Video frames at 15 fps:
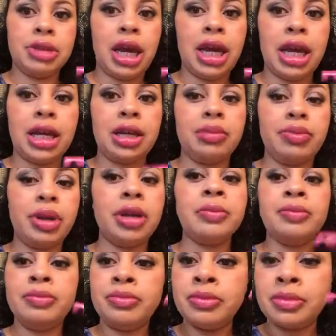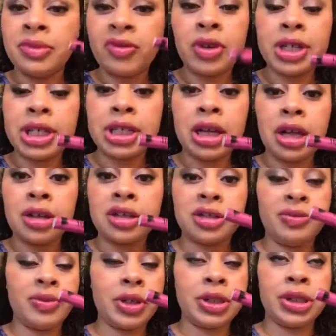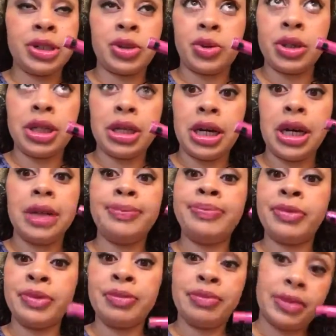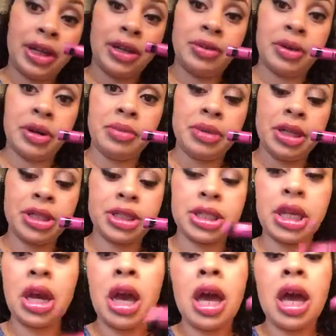Not hating, but $14 versus $29. Thank you very much.